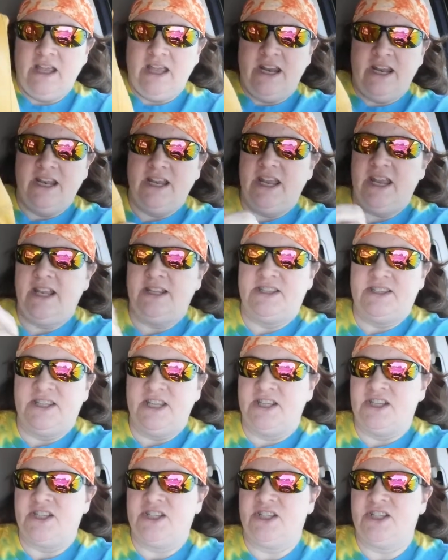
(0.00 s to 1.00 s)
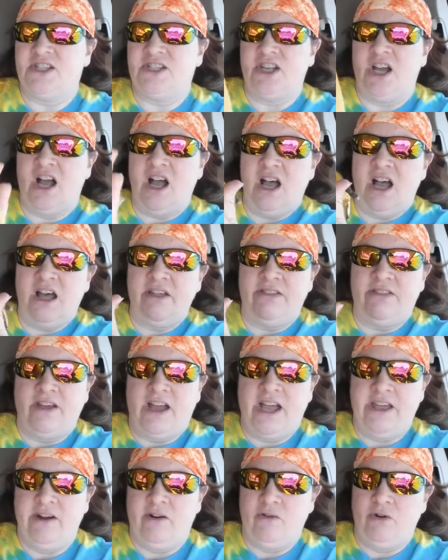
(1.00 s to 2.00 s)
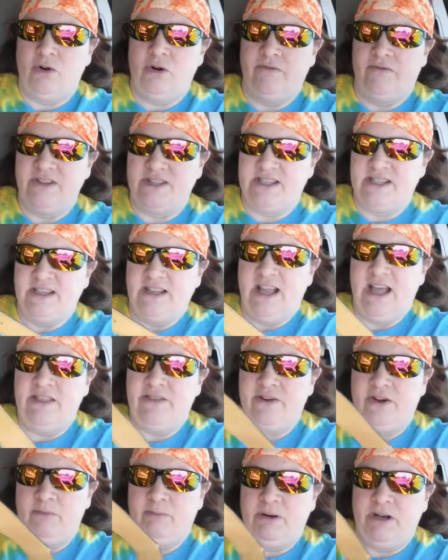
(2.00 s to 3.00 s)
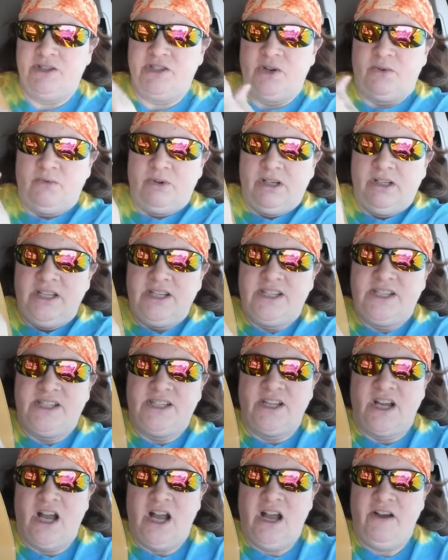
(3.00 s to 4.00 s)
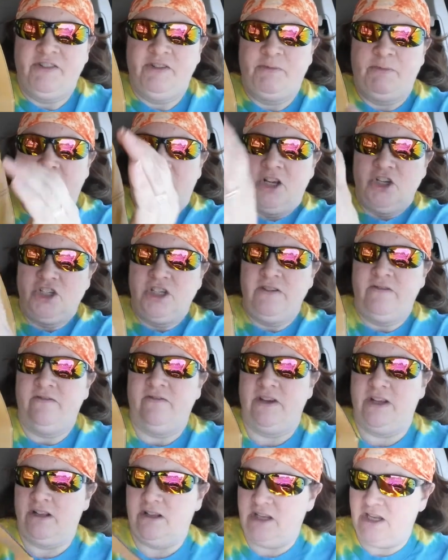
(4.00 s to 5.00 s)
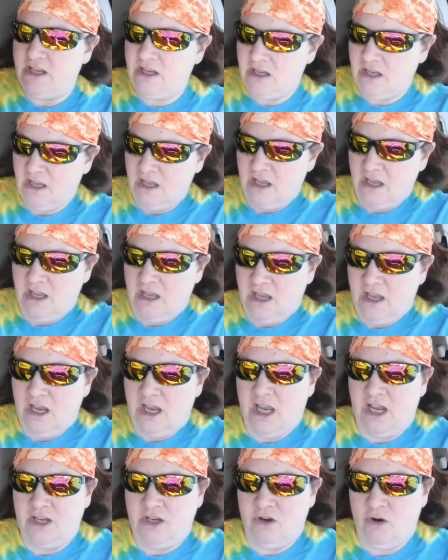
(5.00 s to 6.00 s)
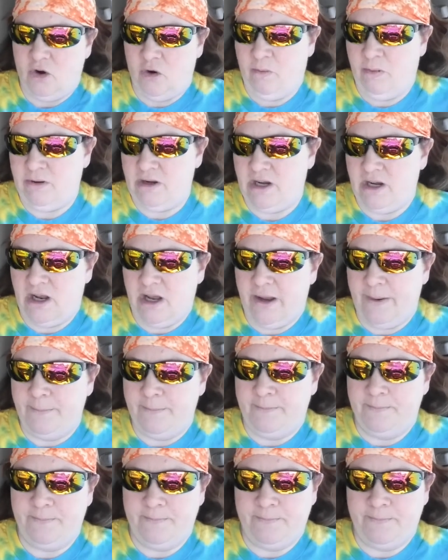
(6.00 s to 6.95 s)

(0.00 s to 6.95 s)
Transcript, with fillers: It's this soft, I don't know if it's leather, but it's a really soft, plushy feeling. And you open it up